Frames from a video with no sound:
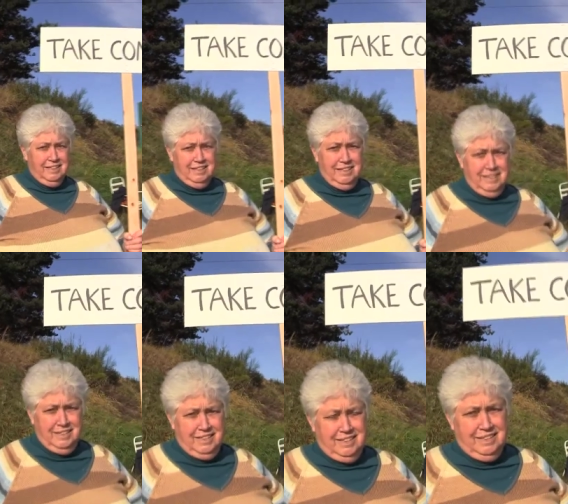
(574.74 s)
We
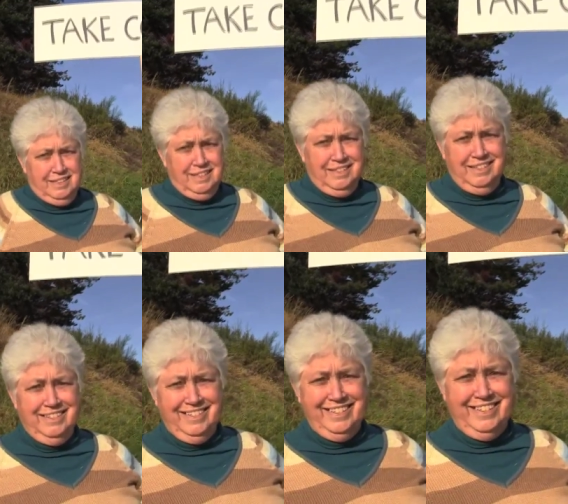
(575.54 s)
got
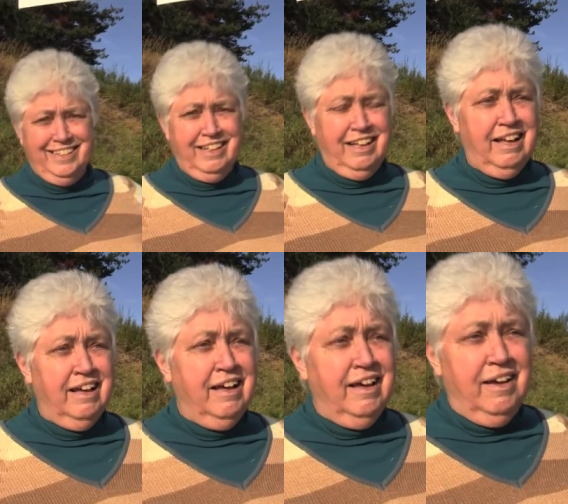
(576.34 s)
sold
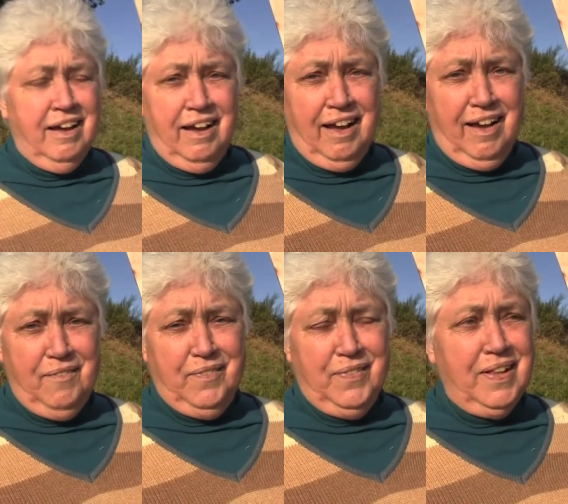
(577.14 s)
out!
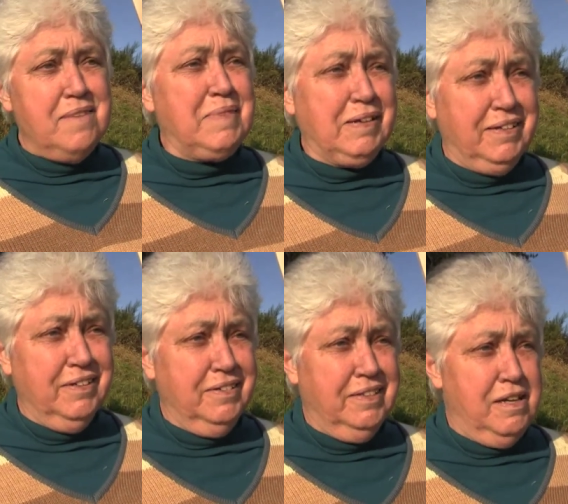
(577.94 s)
Well, I'm out
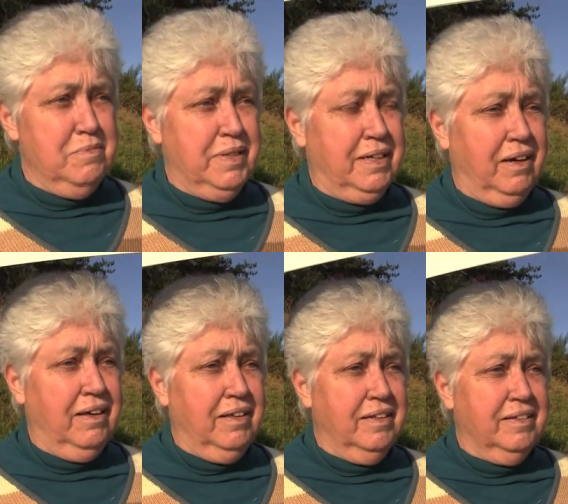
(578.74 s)
here today
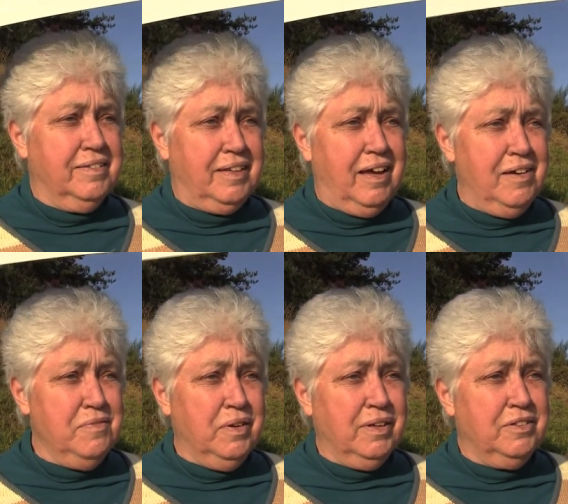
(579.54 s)
because I
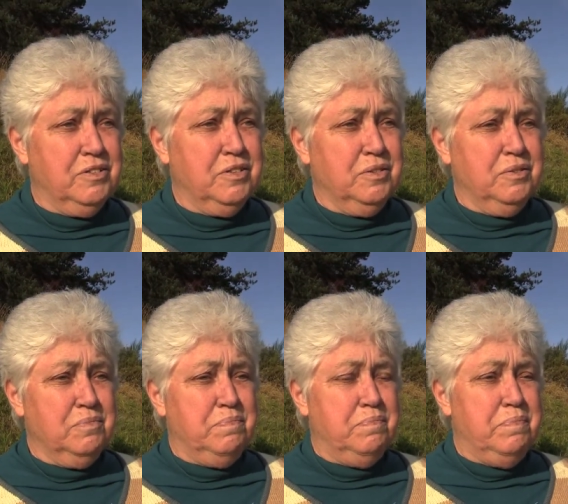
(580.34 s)
want
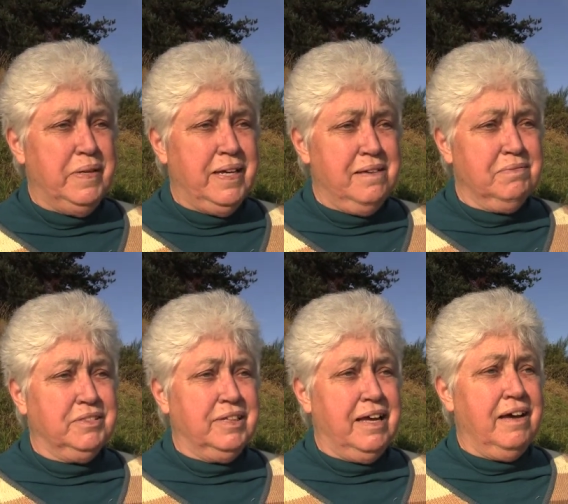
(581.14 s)
to be able
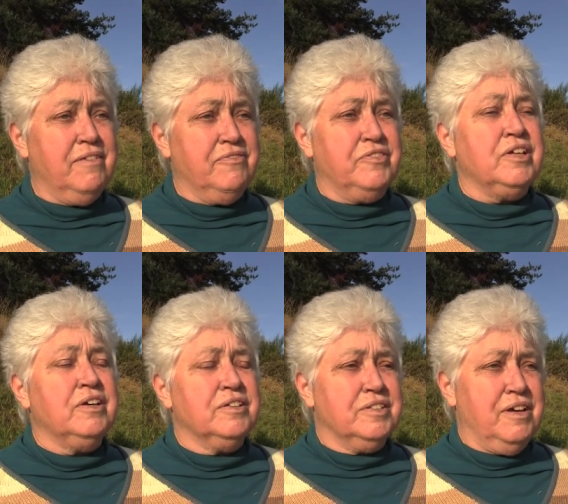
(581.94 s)
to have
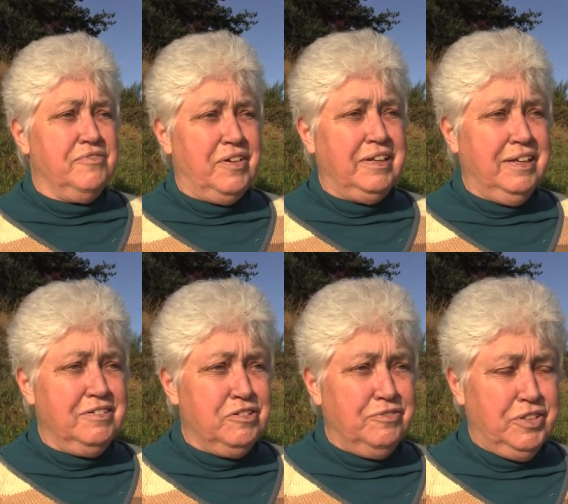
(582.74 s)
a
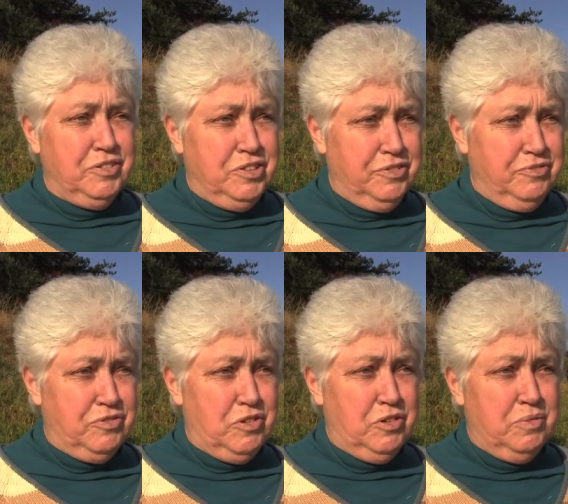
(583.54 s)
financial future
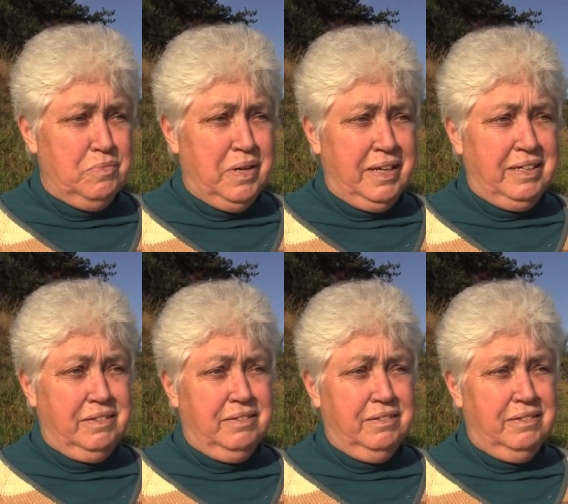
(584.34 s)
for my